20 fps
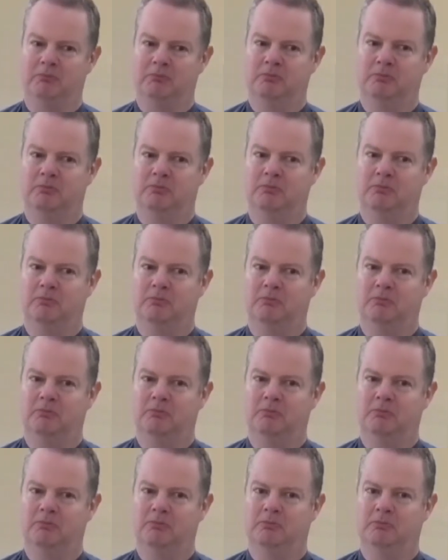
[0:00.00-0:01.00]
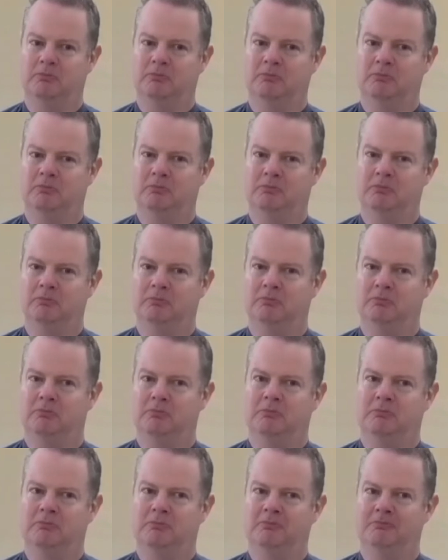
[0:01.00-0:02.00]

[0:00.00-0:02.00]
[no speech]